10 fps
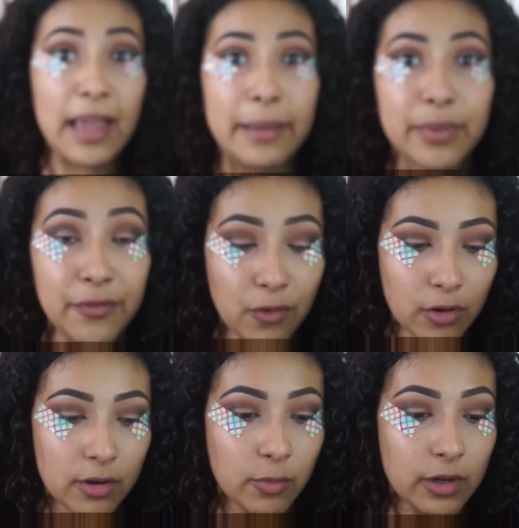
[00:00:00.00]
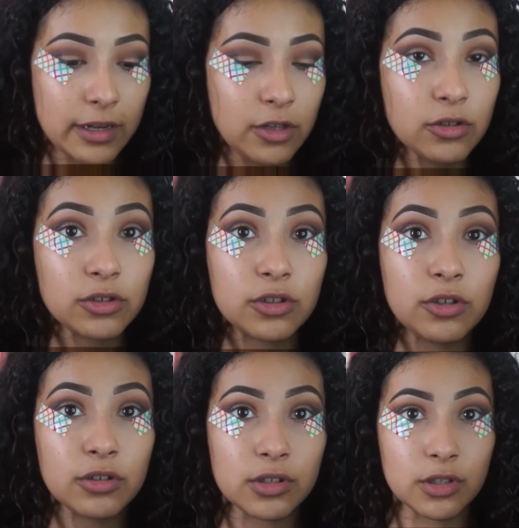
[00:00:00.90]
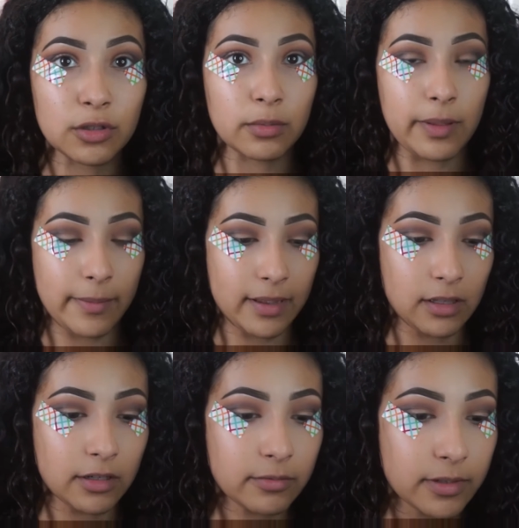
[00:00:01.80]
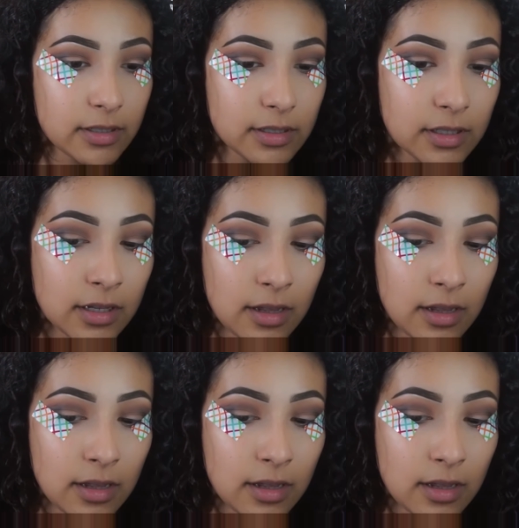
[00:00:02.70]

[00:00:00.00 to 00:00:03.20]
And before, what I used to apply my glitter was